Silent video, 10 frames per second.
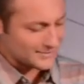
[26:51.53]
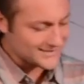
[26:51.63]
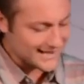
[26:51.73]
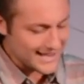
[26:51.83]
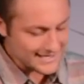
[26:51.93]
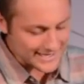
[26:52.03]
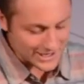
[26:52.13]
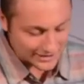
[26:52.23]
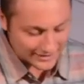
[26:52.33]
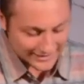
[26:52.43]
saying
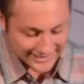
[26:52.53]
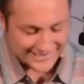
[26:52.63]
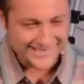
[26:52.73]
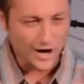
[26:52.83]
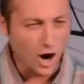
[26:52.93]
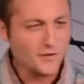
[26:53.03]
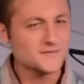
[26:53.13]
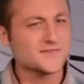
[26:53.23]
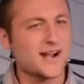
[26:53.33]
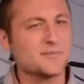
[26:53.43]
here is that
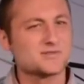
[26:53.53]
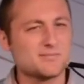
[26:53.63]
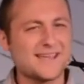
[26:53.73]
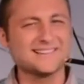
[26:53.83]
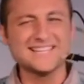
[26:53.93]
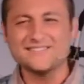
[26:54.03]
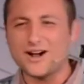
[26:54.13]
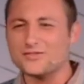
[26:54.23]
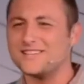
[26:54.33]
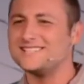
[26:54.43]
oftentimes we may leave
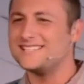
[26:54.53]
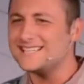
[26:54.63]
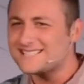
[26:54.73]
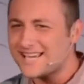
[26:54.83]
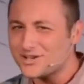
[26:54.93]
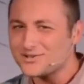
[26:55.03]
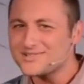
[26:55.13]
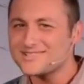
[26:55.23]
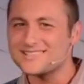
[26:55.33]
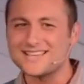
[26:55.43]
out the
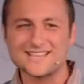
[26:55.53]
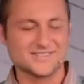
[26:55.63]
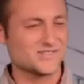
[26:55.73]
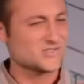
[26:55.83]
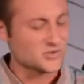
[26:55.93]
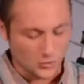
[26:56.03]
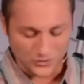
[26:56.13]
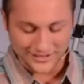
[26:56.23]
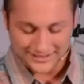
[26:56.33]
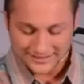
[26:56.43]
details in a
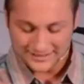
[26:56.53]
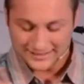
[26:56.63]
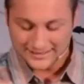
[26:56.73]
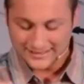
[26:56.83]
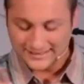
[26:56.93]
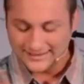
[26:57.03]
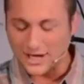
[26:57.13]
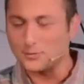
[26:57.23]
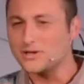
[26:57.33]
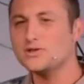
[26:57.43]
story
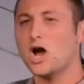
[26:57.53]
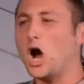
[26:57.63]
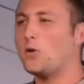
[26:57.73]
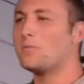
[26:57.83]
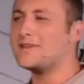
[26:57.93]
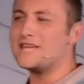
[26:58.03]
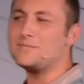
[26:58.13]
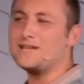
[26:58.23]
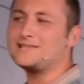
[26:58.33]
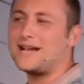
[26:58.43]
that we know may
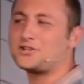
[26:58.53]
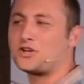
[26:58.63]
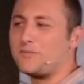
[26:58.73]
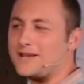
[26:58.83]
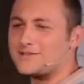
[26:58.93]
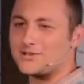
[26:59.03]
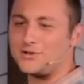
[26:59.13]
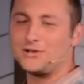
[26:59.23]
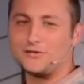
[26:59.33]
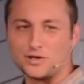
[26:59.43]
be
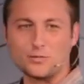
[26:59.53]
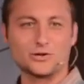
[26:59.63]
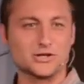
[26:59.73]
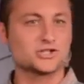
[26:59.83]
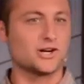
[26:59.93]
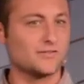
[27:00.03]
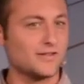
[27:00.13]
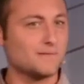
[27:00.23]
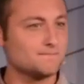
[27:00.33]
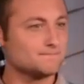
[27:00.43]
detrimental if we were to share
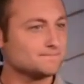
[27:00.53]
them.